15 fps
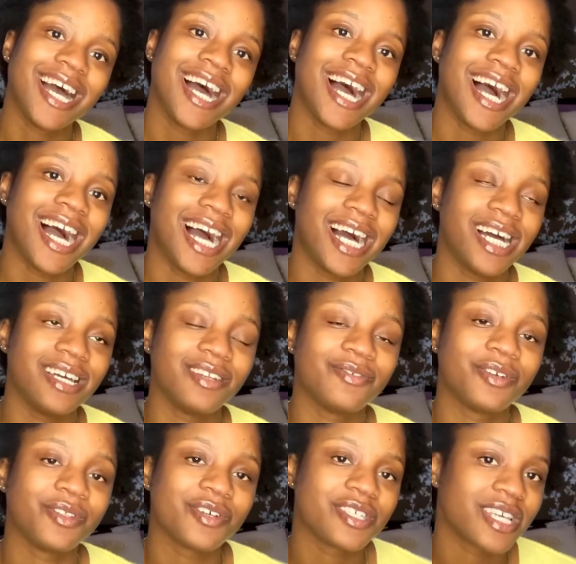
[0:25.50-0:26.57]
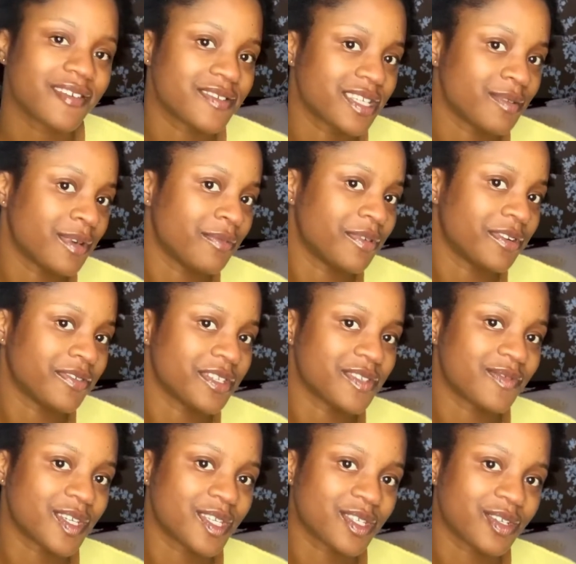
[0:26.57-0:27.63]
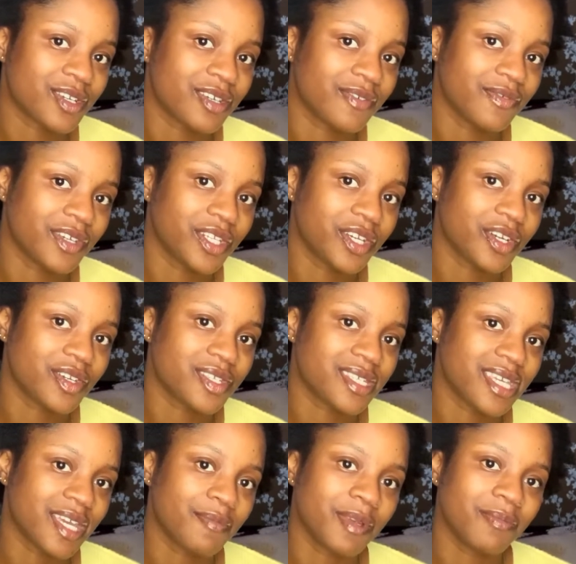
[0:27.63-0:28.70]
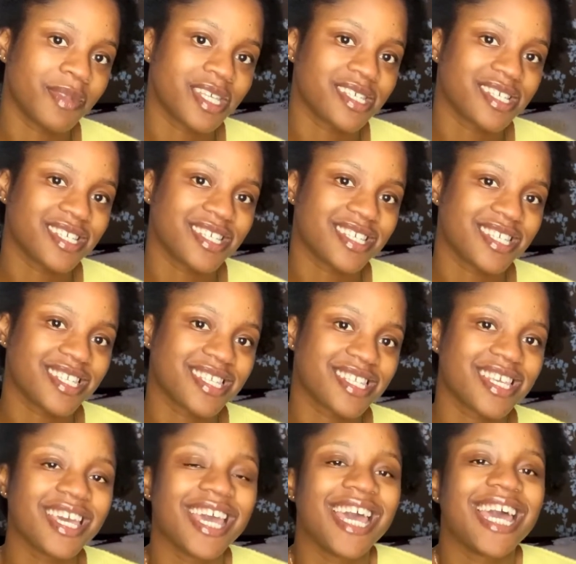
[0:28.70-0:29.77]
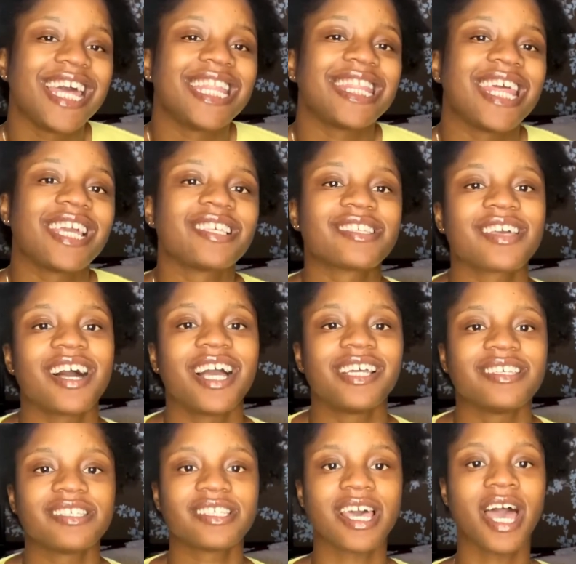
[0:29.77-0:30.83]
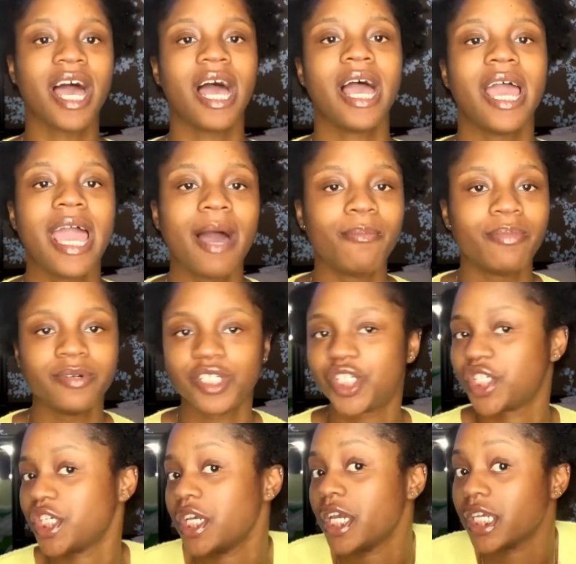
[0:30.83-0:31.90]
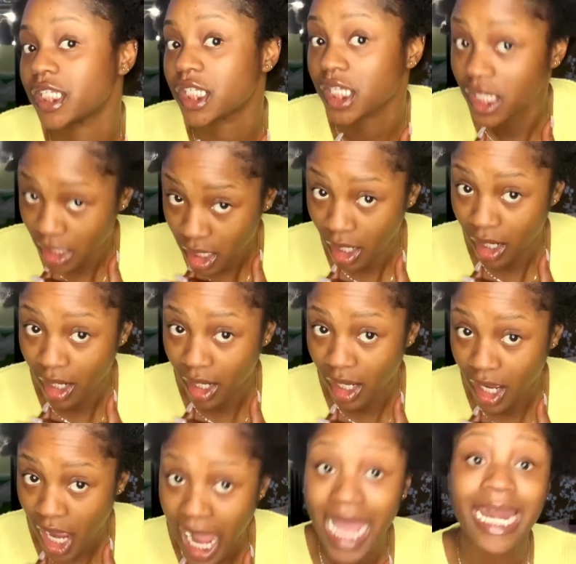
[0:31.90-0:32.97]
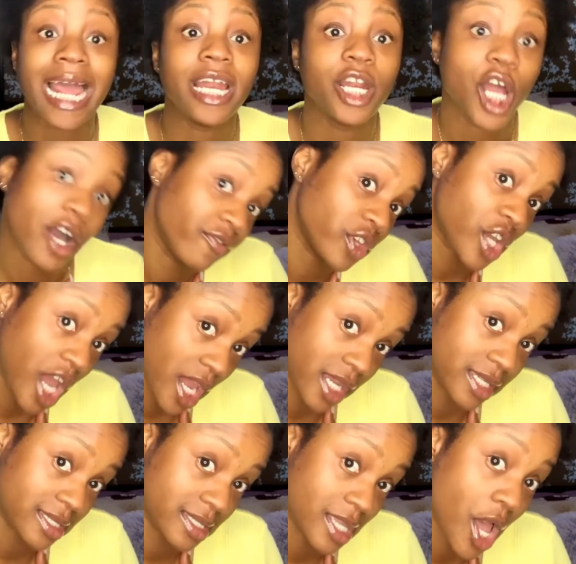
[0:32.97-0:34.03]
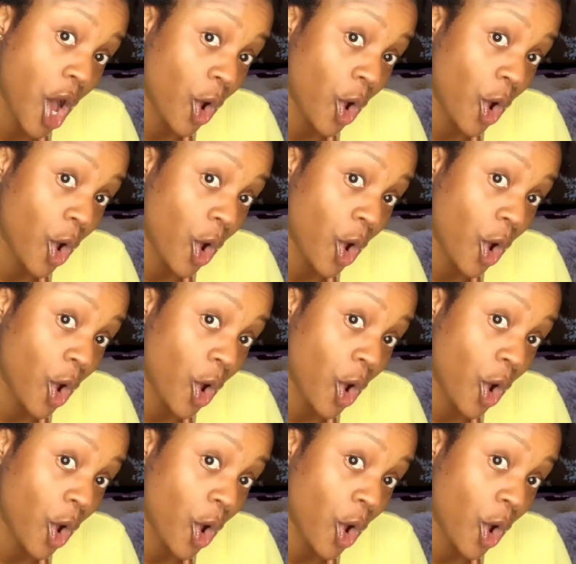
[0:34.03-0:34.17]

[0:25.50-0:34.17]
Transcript: And for those that have seen my previous videos, sent me messages, thanks guys, I appreciate it and I love you guys.